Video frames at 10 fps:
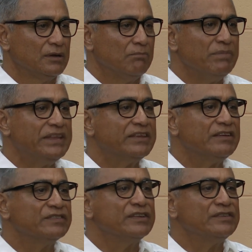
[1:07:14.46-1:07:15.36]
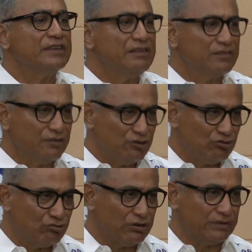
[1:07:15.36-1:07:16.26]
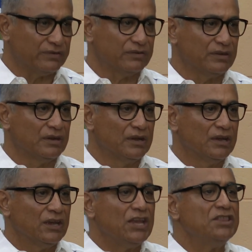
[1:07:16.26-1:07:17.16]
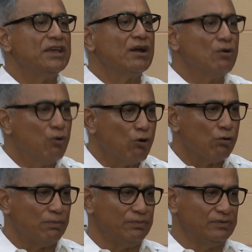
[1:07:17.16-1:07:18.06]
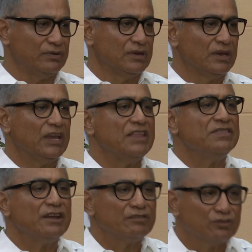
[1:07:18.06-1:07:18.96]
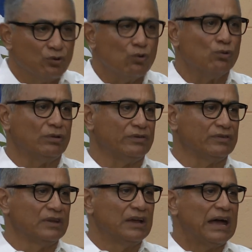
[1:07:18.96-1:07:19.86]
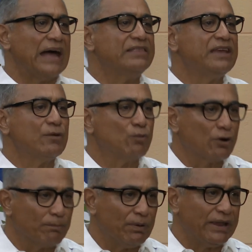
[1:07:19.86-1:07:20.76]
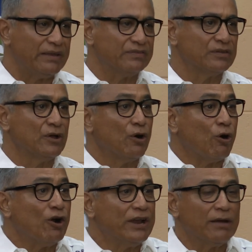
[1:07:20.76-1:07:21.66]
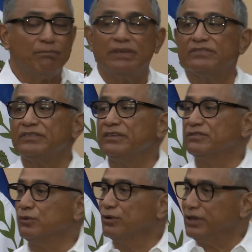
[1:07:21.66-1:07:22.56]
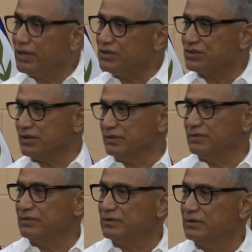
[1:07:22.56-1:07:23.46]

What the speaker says: Meeting citizens on the streets, in their homes, in their schools, at their workplace or their business locations,